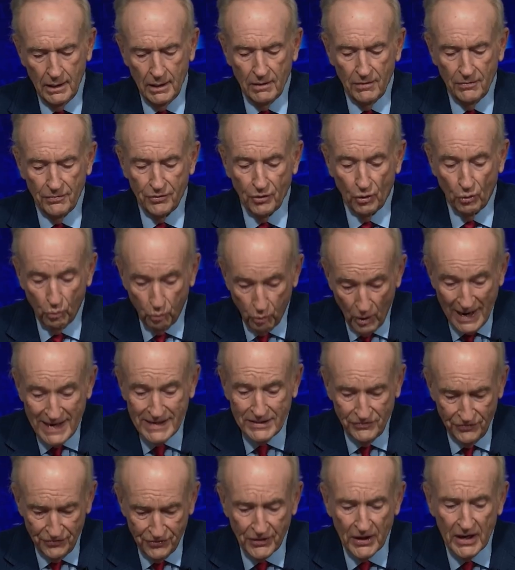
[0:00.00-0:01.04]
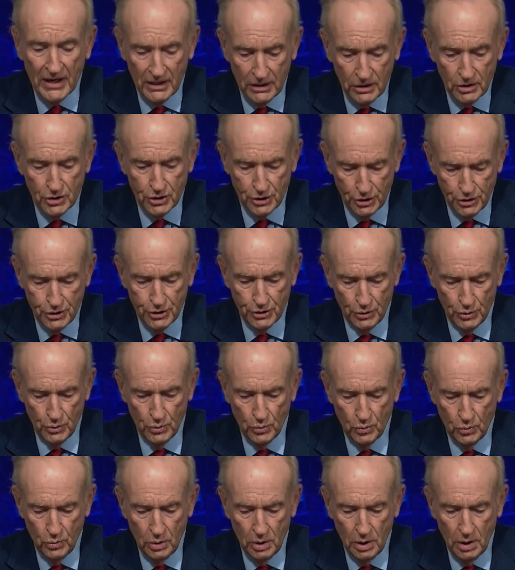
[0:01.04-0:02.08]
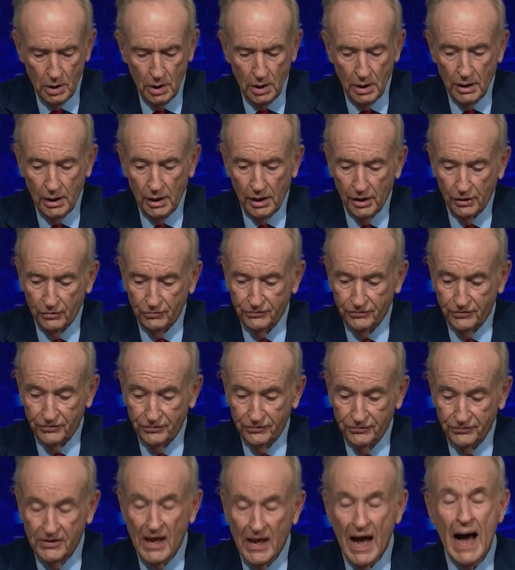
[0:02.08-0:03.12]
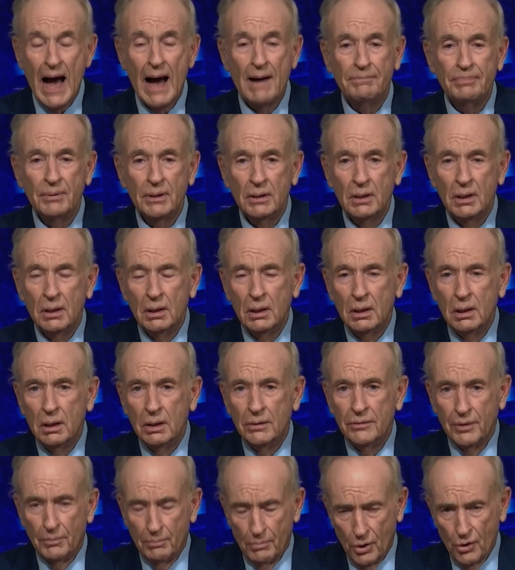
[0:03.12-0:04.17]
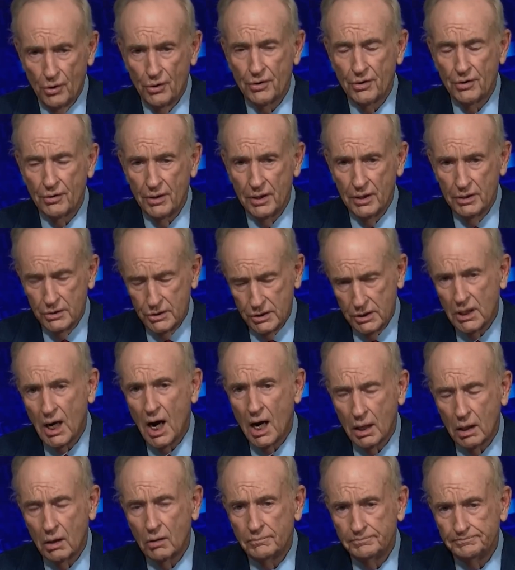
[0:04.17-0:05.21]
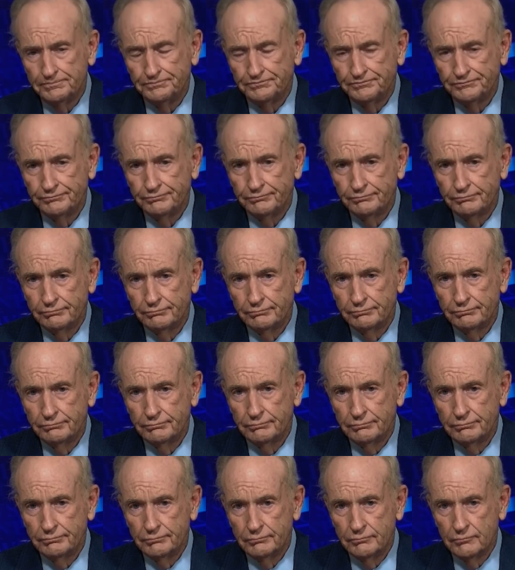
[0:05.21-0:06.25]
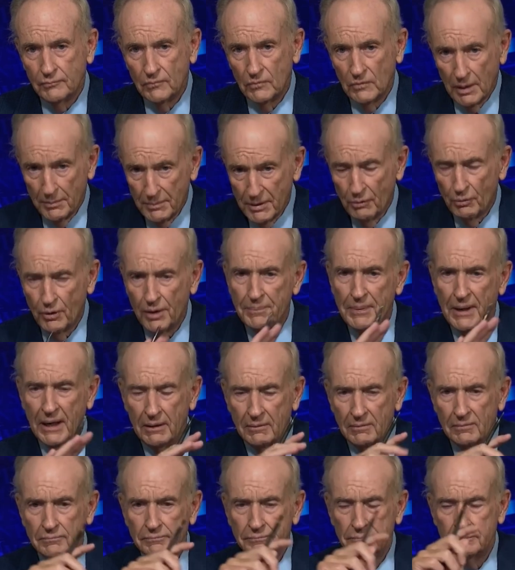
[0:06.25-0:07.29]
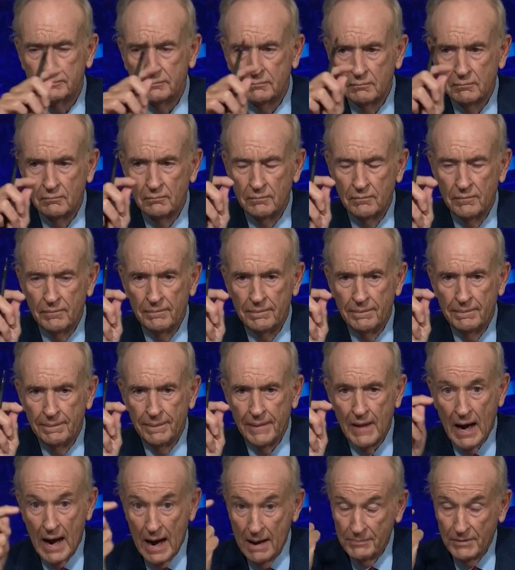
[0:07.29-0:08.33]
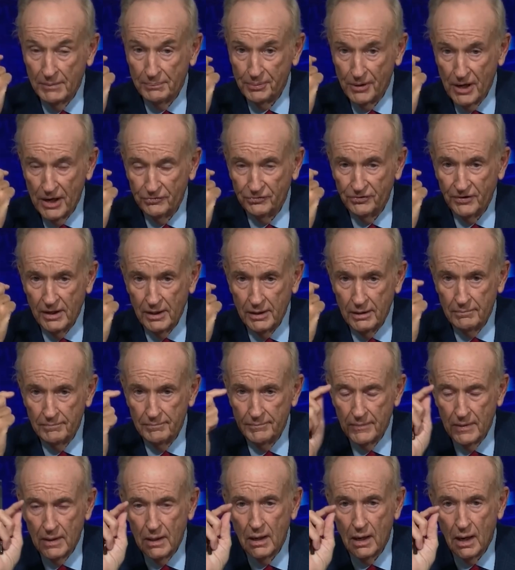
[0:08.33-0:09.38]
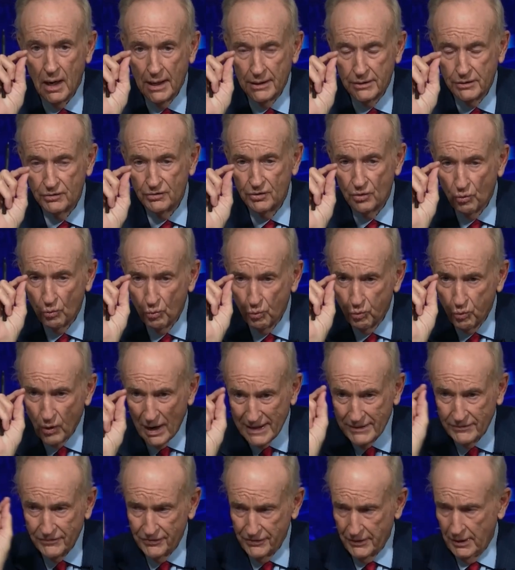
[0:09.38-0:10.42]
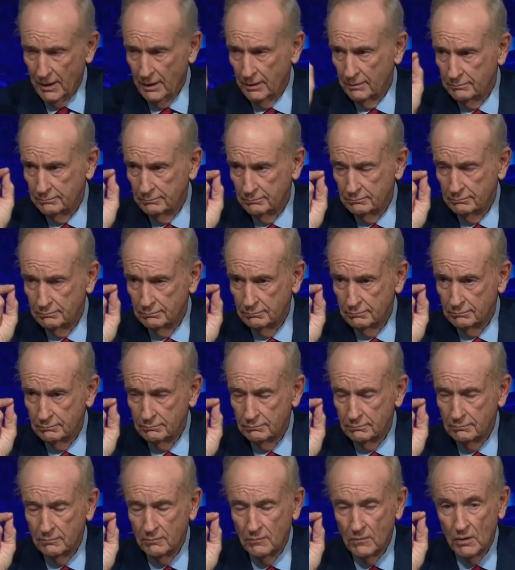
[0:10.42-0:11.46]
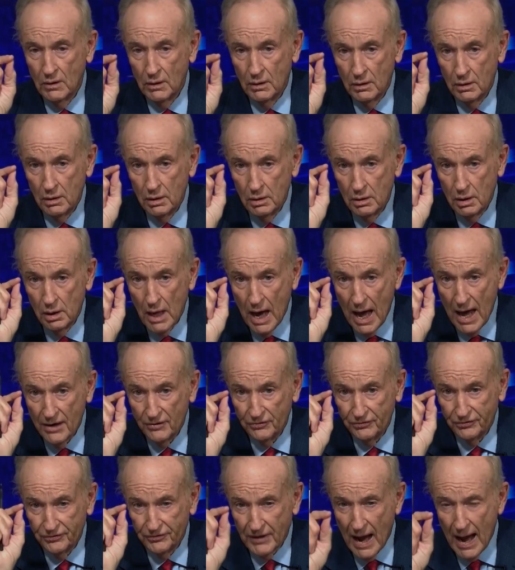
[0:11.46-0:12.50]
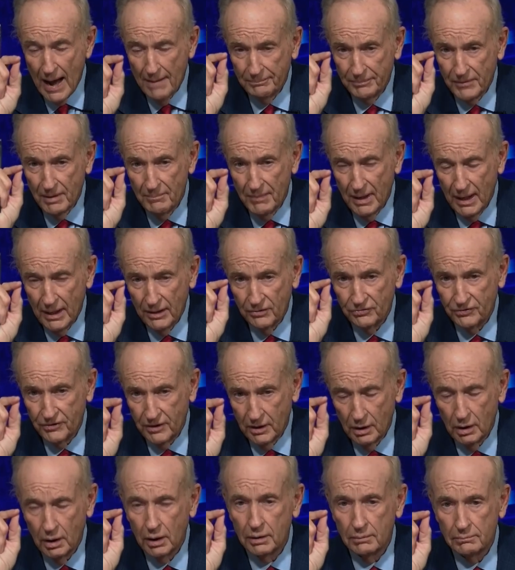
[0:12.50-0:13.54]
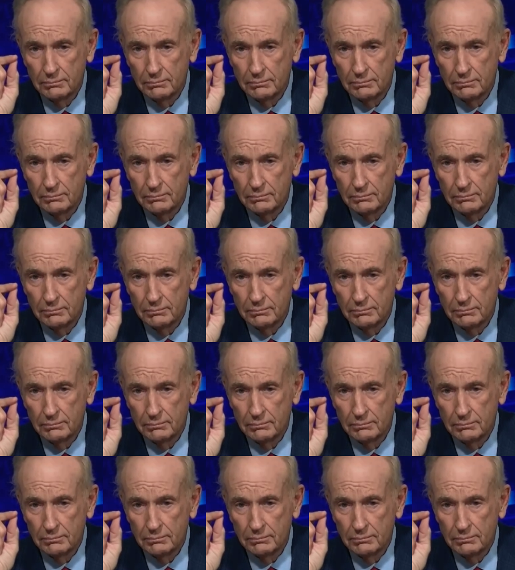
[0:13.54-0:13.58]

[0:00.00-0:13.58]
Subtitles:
The right thing to do is to stop the murder in Chicago. Let me repeat. I'm the president. I do the right thing. You got to stop the mass killing.